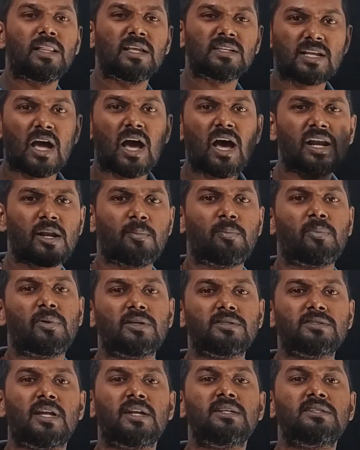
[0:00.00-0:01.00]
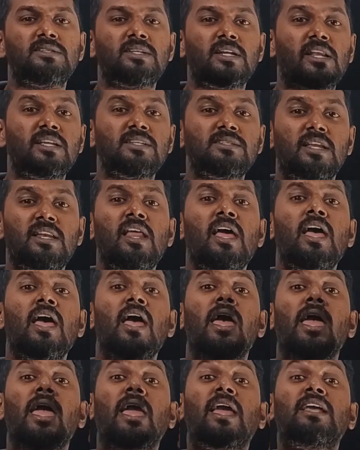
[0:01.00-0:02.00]
The star represents it is
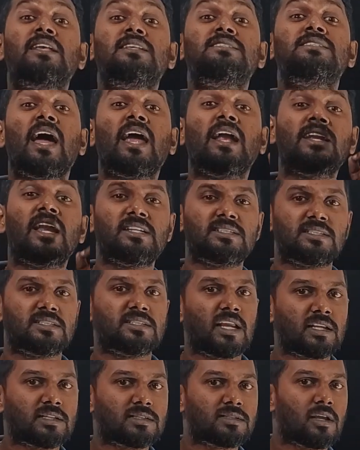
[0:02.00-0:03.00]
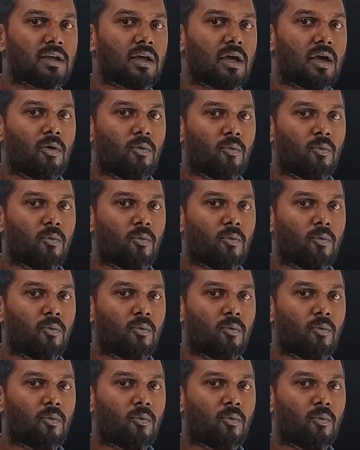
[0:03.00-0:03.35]
in excited state.